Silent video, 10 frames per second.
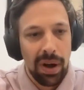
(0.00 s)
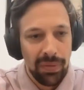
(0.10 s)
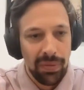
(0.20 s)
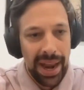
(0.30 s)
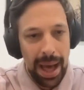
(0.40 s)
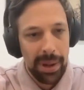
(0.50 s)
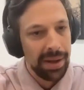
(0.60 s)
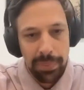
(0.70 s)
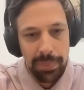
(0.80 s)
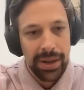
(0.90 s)
of that
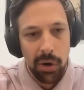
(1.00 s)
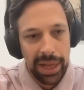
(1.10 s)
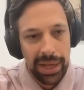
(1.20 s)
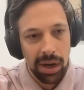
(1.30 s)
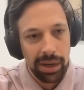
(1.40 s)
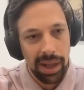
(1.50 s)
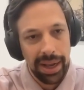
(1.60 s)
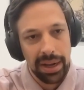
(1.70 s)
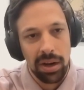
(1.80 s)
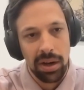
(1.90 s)
happening pretty early on,
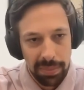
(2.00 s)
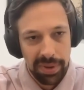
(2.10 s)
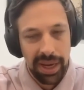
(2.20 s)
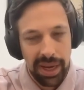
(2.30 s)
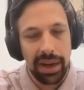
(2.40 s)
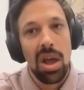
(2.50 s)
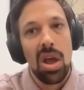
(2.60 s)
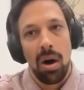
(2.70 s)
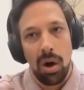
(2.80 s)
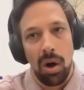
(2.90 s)
like concepting,
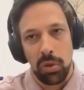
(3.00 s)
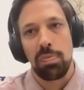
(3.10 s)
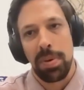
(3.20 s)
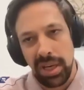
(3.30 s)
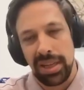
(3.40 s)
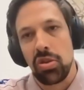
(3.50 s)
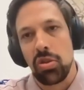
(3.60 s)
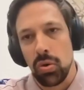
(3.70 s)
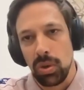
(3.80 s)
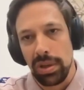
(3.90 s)
also
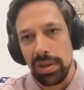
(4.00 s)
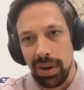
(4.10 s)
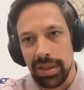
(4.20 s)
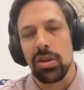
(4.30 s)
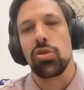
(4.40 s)
specialist tools, right?